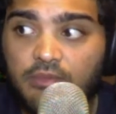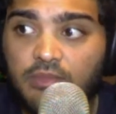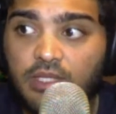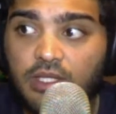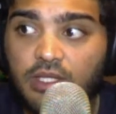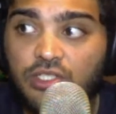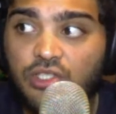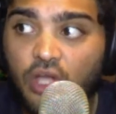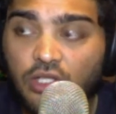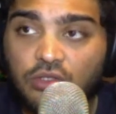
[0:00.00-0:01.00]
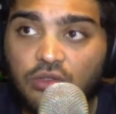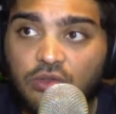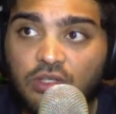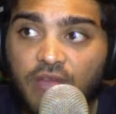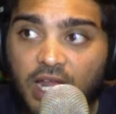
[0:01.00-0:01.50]
He's starting to
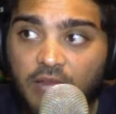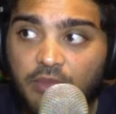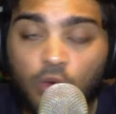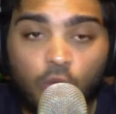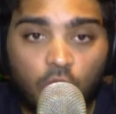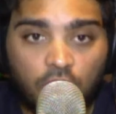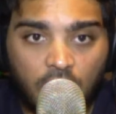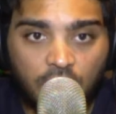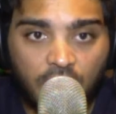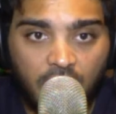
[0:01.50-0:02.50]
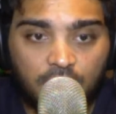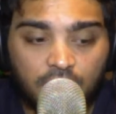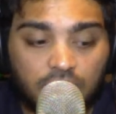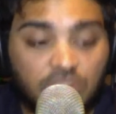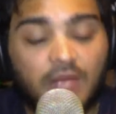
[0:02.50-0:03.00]
develop an all-round game.
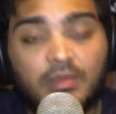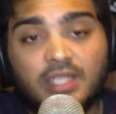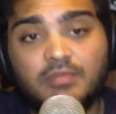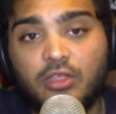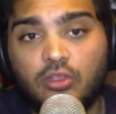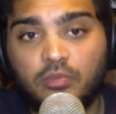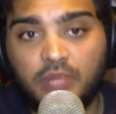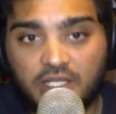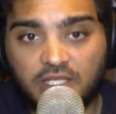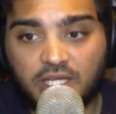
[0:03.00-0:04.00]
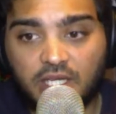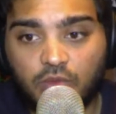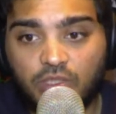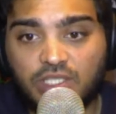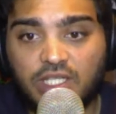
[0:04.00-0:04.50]
Same as Matthew Brzezinski. We're
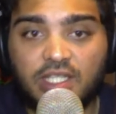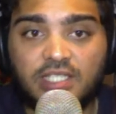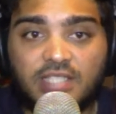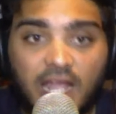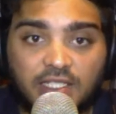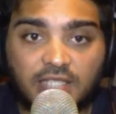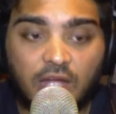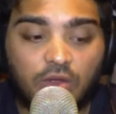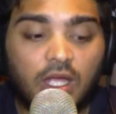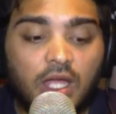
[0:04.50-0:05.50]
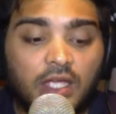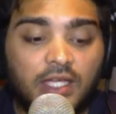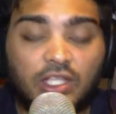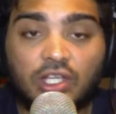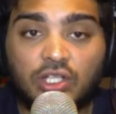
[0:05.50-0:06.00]
seeing these talents now
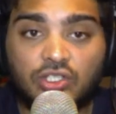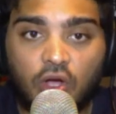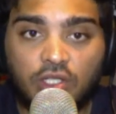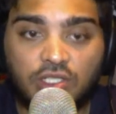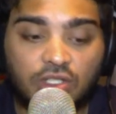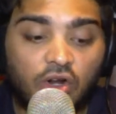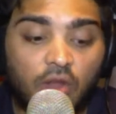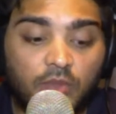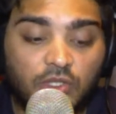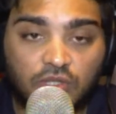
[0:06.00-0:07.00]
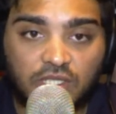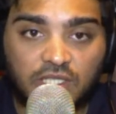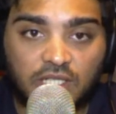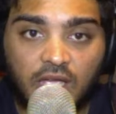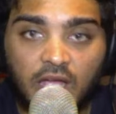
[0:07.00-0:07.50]
getting a chance and an
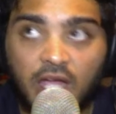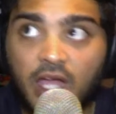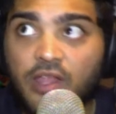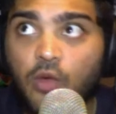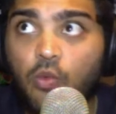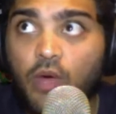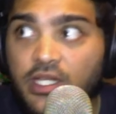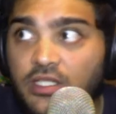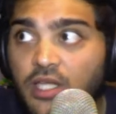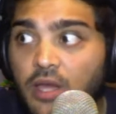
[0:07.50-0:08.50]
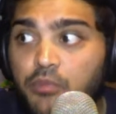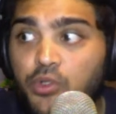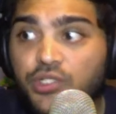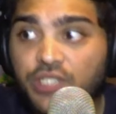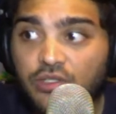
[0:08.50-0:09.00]
opportunity. They weren't
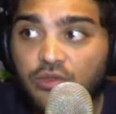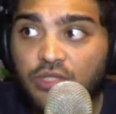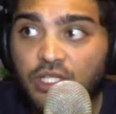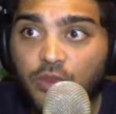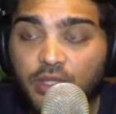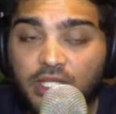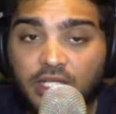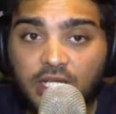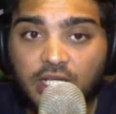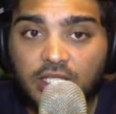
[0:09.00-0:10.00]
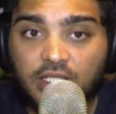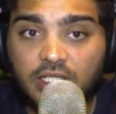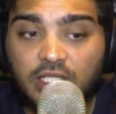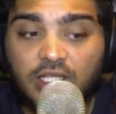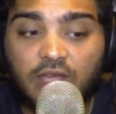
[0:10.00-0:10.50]
pushed into T20 cricket,
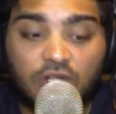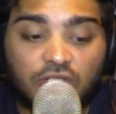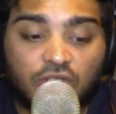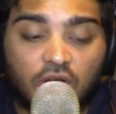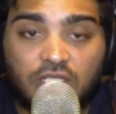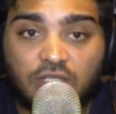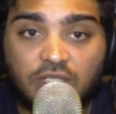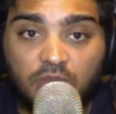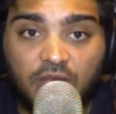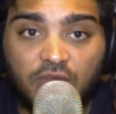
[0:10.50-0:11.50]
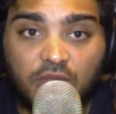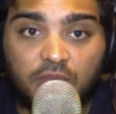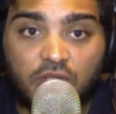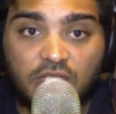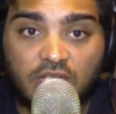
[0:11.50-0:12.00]
given a chance to play for the
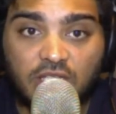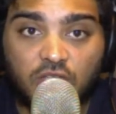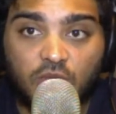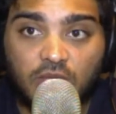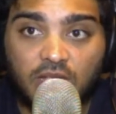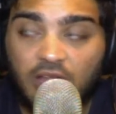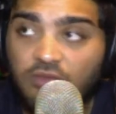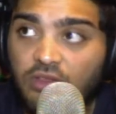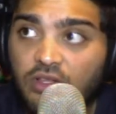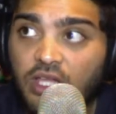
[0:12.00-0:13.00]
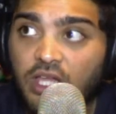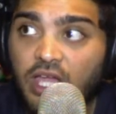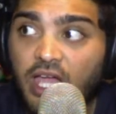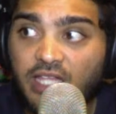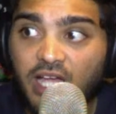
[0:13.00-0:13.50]
Proteas at T20 level
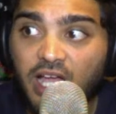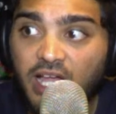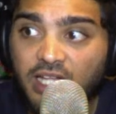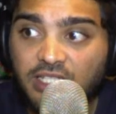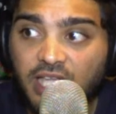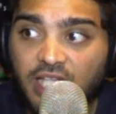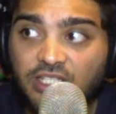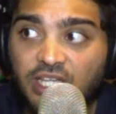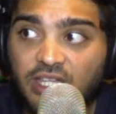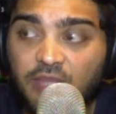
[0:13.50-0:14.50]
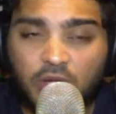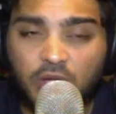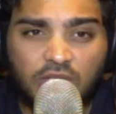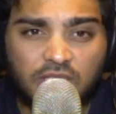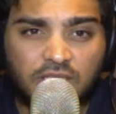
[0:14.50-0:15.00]
at the early stage, getting their Proteas